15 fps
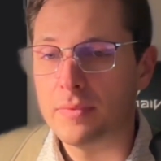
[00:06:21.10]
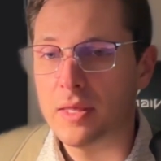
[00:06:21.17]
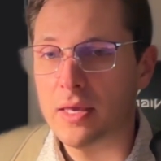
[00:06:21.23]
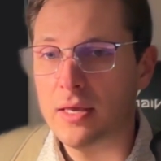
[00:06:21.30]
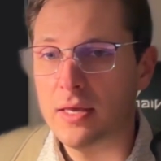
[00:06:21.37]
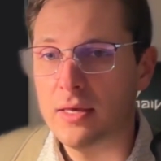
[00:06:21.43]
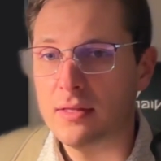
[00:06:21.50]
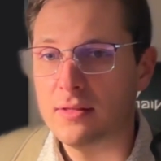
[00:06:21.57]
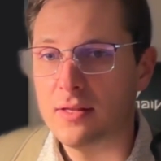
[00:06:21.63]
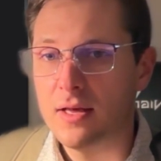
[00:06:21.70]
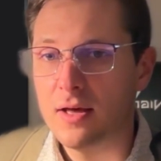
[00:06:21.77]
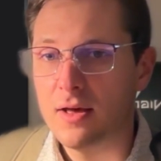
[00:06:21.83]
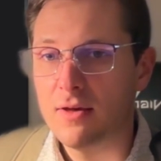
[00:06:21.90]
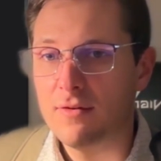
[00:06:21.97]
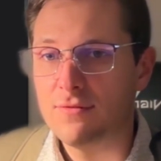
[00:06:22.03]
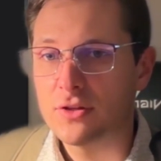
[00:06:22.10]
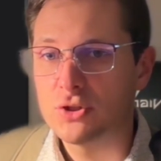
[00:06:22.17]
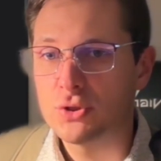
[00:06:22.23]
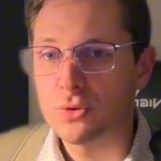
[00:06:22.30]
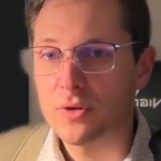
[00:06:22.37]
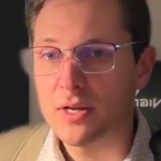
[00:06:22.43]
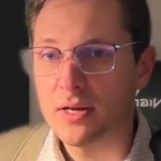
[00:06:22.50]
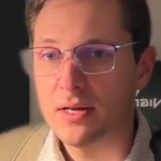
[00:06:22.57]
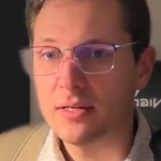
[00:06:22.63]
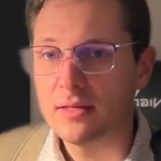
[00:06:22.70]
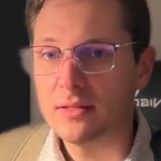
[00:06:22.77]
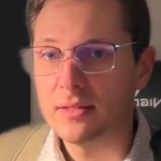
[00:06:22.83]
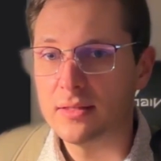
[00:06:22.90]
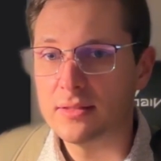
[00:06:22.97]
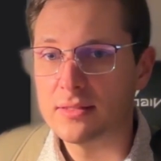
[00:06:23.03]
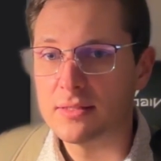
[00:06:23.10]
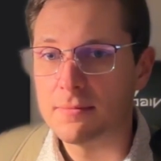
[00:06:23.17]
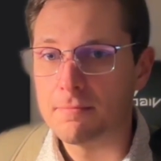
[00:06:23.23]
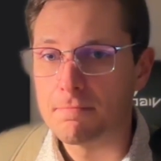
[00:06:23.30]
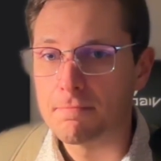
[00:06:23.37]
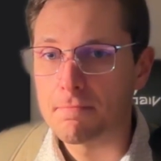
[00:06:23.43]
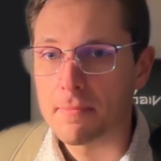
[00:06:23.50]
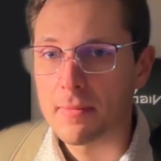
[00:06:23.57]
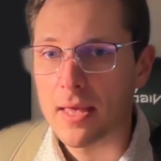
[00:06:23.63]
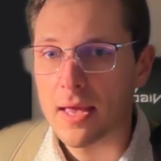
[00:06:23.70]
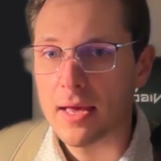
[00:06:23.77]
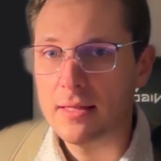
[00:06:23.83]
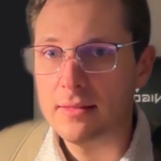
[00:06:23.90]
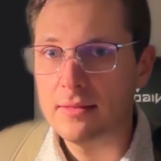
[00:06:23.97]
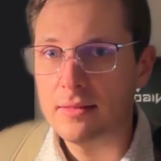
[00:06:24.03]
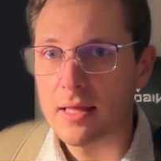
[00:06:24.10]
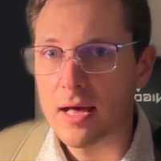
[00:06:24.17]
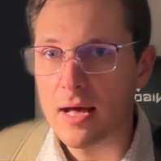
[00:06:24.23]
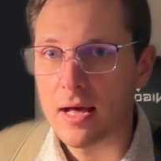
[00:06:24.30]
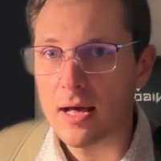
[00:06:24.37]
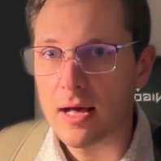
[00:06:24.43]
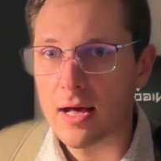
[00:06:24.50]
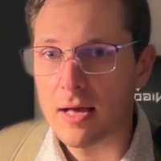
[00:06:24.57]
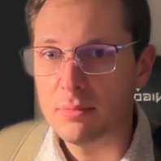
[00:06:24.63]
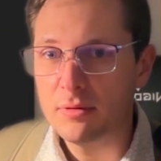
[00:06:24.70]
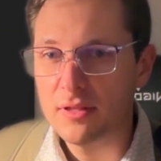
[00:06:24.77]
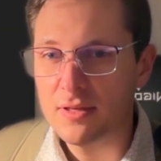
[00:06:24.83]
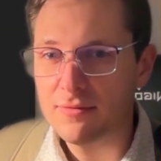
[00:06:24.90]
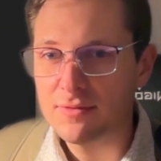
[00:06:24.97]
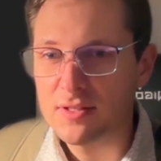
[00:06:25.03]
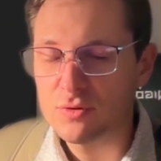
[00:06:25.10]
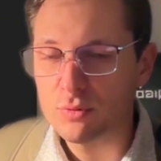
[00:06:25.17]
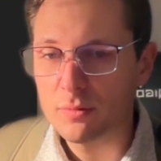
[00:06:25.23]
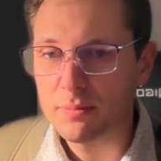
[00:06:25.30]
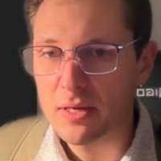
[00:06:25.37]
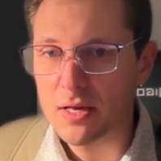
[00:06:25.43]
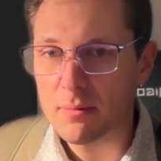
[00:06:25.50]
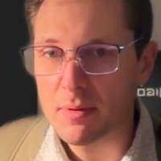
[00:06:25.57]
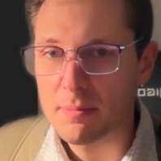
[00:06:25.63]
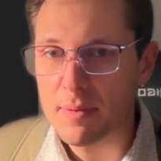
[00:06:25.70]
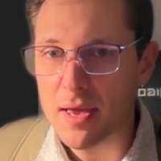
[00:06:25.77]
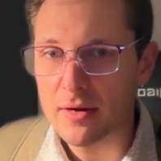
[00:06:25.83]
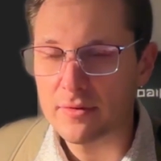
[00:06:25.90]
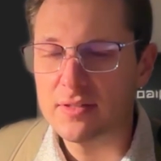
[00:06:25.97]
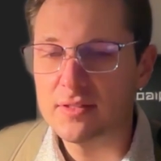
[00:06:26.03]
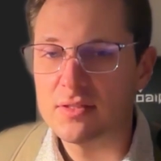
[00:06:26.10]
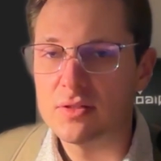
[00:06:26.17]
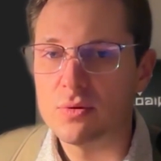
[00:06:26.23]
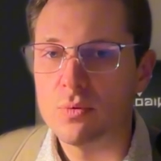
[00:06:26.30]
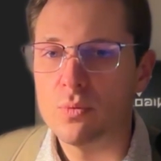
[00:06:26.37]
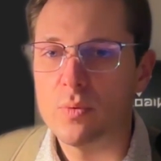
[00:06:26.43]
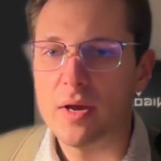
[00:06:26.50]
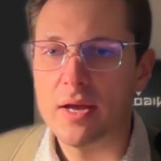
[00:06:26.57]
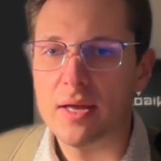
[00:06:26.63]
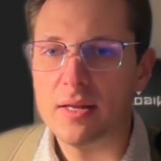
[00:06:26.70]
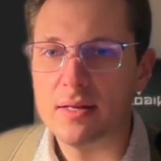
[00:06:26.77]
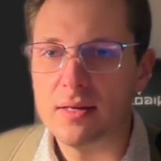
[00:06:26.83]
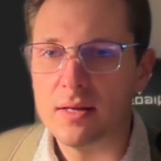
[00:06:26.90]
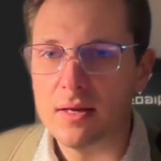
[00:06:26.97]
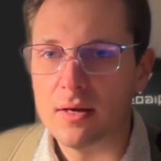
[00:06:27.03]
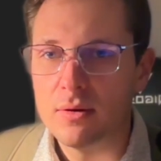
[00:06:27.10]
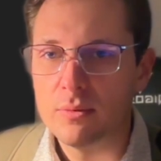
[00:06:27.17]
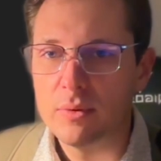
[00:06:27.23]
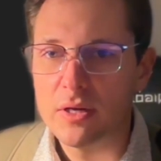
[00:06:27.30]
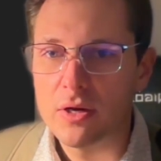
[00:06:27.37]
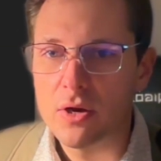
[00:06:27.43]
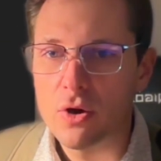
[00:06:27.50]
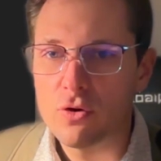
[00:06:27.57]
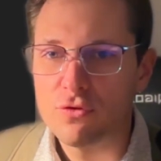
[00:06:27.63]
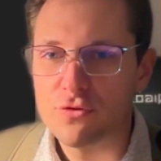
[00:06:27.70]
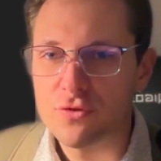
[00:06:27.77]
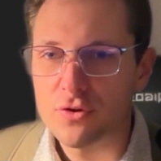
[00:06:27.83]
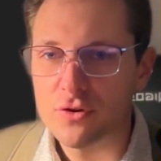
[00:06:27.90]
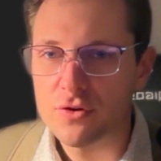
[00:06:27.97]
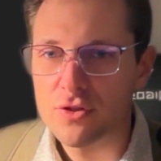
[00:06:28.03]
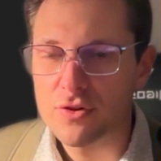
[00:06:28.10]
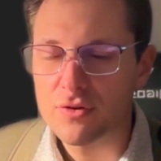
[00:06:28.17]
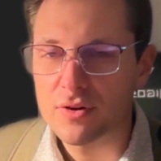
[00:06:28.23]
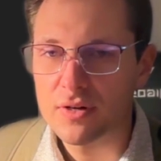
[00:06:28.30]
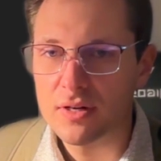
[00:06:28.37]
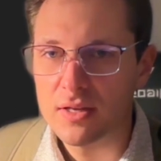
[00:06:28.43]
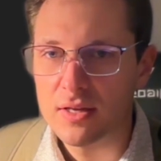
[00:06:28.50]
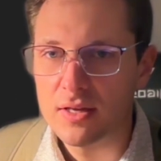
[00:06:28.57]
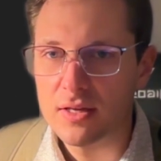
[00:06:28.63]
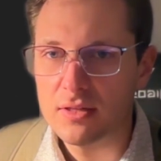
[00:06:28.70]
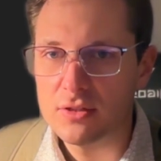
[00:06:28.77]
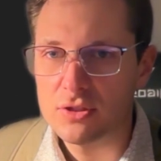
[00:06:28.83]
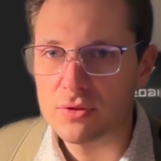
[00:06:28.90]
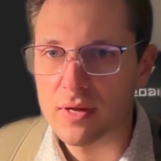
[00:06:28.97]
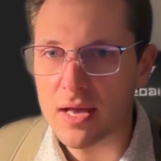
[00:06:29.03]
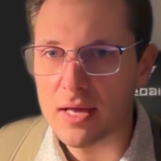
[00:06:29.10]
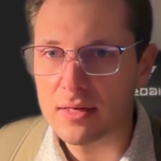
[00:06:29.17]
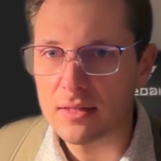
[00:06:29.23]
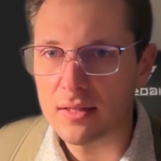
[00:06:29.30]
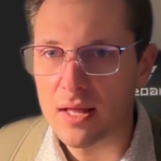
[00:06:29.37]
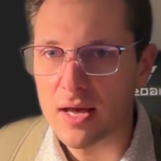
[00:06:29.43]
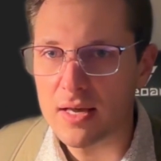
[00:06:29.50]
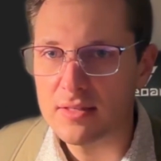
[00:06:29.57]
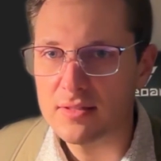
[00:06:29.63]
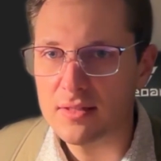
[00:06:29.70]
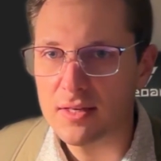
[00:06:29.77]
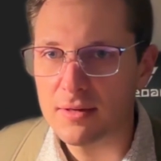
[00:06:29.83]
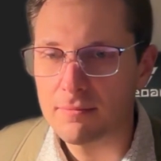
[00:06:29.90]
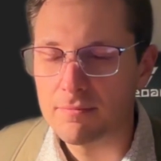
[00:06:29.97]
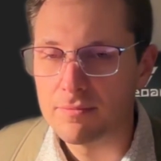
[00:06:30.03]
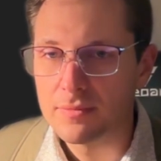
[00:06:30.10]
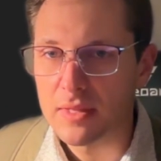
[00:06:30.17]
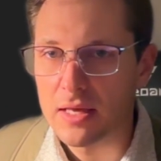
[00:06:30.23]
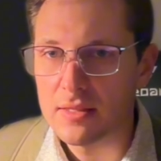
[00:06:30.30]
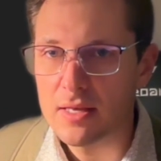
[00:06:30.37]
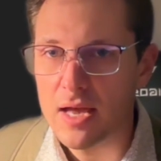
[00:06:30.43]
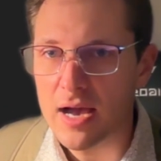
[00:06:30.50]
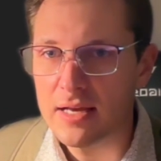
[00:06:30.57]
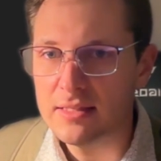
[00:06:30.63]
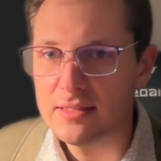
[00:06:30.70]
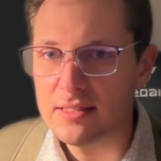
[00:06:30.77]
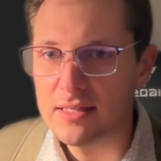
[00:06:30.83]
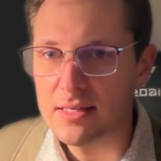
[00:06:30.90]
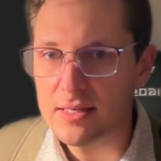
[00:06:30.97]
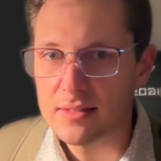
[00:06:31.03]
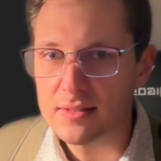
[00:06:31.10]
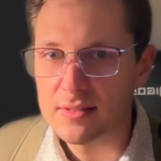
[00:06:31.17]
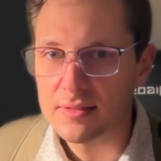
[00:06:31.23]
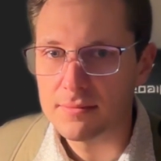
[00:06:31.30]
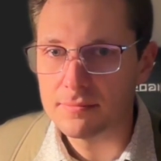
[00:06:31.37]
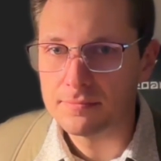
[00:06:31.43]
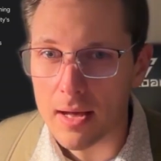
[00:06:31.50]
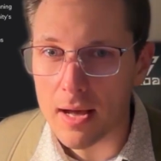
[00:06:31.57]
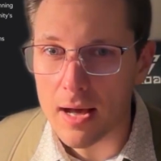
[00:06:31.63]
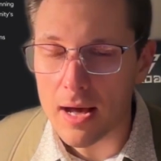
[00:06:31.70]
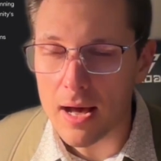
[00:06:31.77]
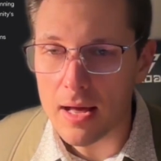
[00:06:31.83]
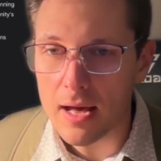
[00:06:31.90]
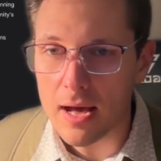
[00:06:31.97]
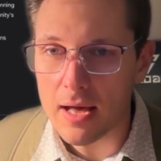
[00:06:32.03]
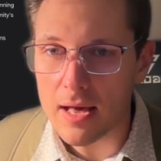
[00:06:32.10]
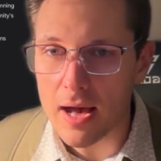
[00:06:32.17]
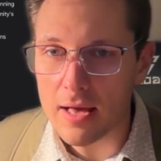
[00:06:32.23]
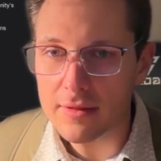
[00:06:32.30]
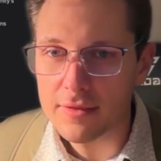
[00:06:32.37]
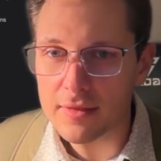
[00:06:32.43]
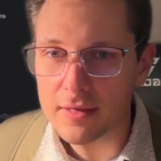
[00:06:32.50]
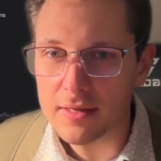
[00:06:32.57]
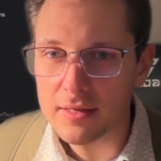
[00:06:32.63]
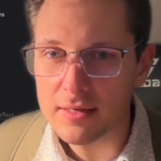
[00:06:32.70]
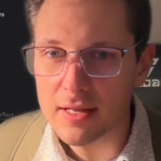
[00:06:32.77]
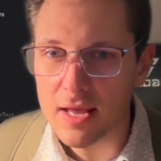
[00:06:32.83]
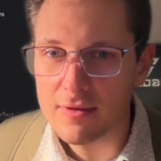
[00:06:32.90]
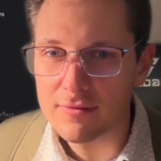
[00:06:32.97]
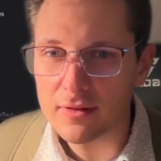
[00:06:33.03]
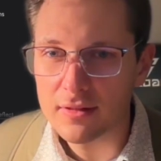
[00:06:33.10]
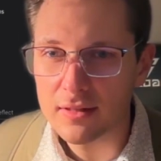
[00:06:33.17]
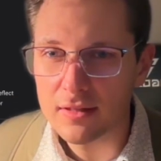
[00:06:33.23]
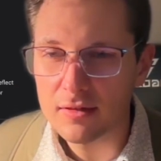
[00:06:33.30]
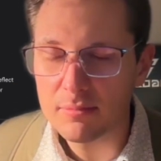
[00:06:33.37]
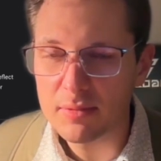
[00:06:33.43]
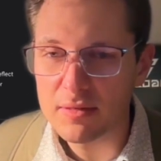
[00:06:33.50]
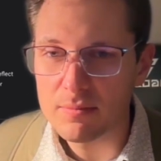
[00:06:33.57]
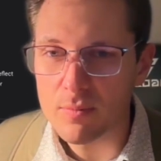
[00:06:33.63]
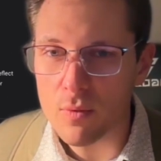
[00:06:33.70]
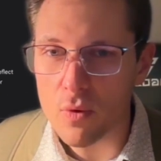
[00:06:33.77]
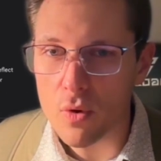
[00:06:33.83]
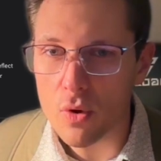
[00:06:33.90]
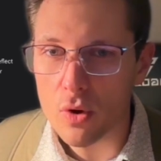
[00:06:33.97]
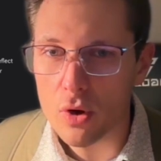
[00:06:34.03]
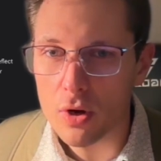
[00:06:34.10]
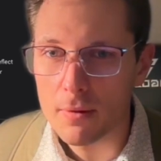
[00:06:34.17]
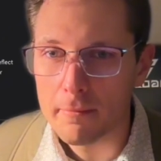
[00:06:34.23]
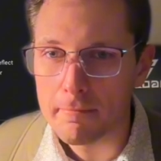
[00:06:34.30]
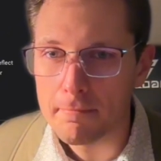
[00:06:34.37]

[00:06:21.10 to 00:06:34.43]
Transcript: in Victorian England. And I believe this will become apparent when we go further into analyzing the ideas. I think it gave a little bit more